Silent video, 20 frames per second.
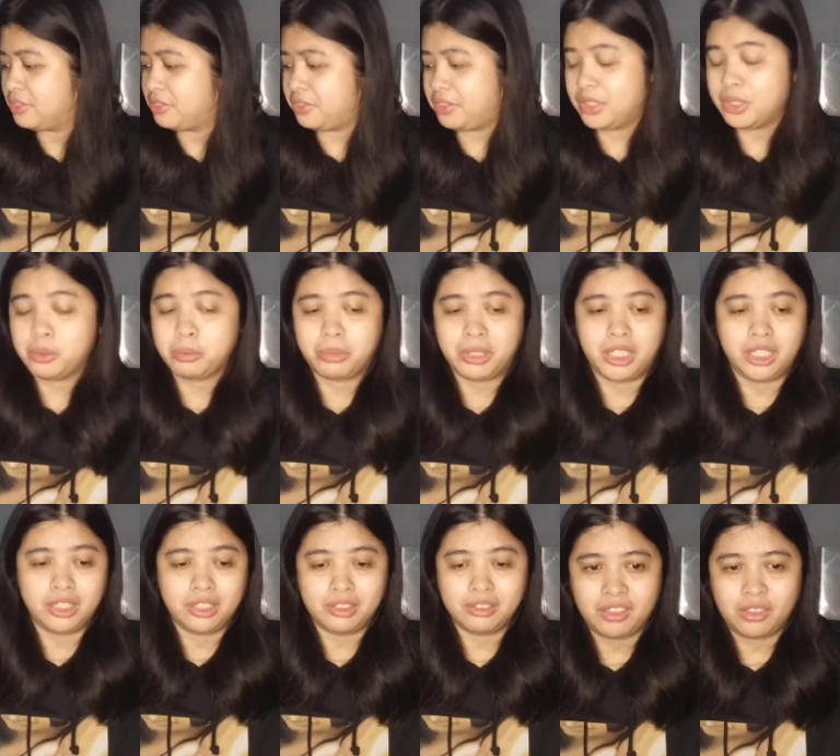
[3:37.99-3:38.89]
feel
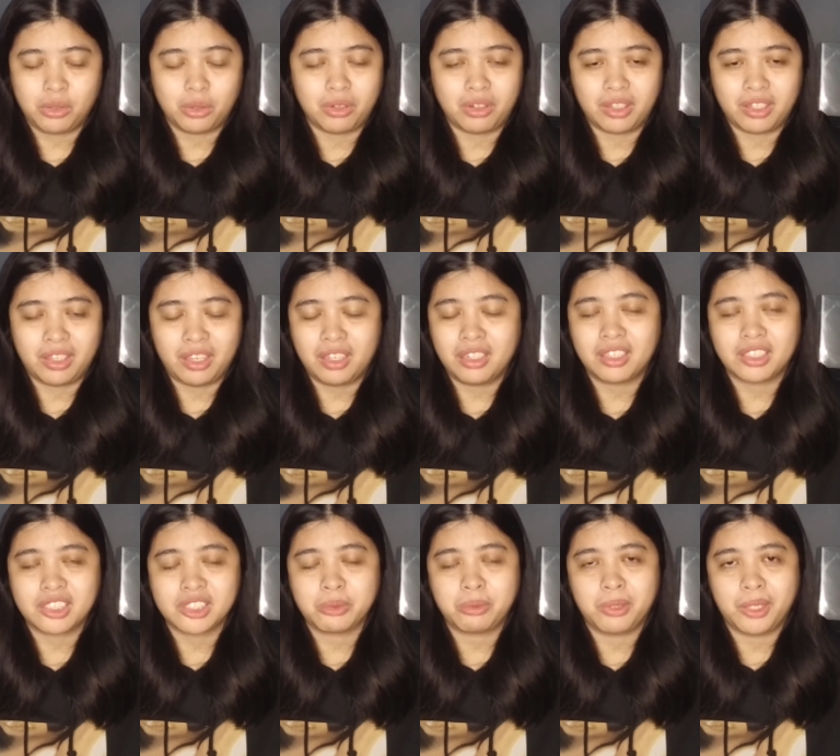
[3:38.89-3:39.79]
me or can
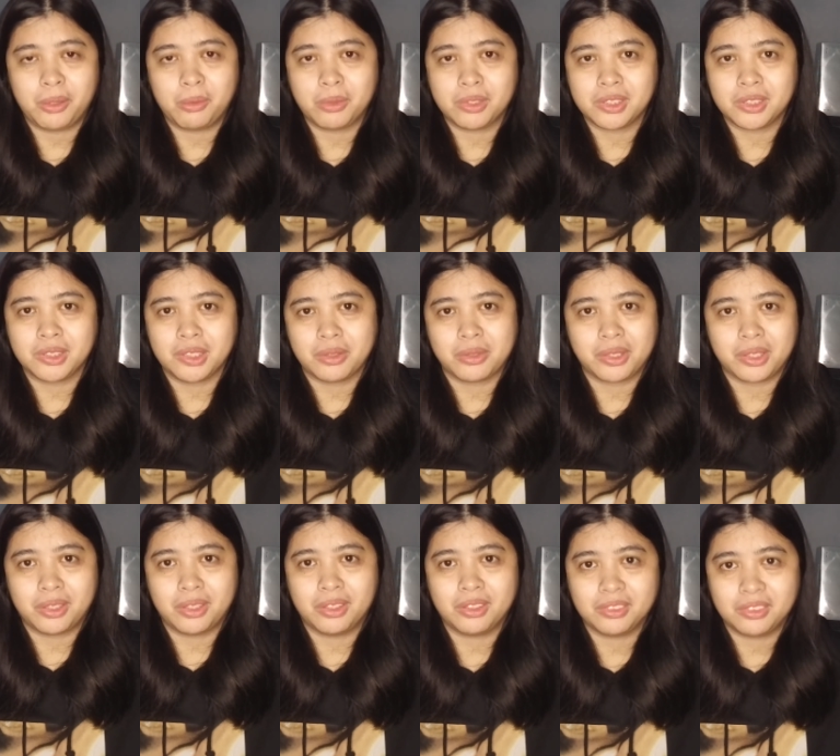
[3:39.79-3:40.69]
explain what's going
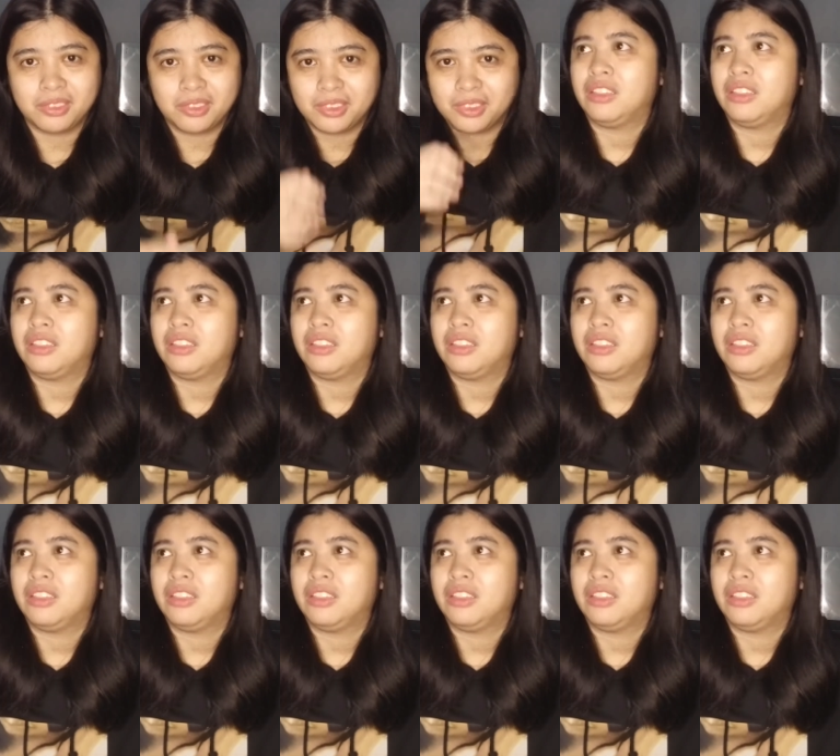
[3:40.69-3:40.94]
on.